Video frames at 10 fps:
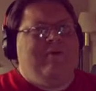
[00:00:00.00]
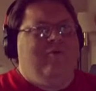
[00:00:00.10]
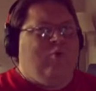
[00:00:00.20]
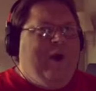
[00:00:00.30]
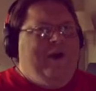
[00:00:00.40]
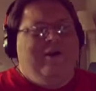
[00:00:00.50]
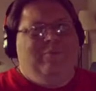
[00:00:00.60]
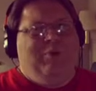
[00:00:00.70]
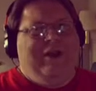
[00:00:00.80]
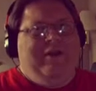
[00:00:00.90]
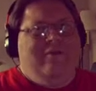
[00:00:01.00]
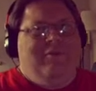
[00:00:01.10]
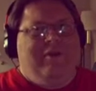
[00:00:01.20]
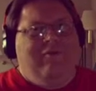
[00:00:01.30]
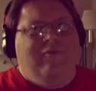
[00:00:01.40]
The variety of planes
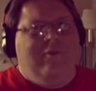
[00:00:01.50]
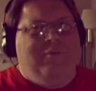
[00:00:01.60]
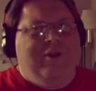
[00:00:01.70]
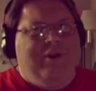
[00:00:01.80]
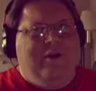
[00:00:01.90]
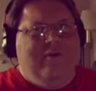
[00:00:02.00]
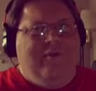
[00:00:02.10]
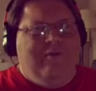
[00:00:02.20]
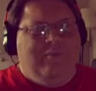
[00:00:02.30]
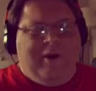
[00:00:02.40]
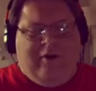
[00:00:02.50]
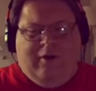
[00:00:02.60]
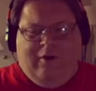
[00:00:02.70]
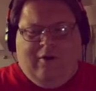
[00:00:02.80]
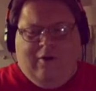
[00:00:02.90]
with different abilities feels
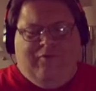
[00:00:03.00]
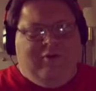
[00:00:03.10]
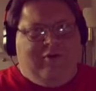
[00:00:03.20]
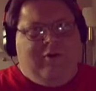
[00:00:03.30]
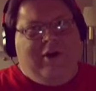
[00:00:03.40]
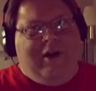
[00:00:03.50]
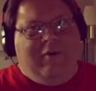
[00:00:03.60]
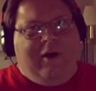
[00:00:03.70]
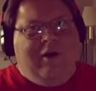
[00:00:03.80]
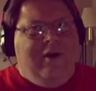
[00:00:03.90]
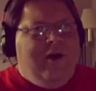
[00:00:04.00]
better, or feels good anyway.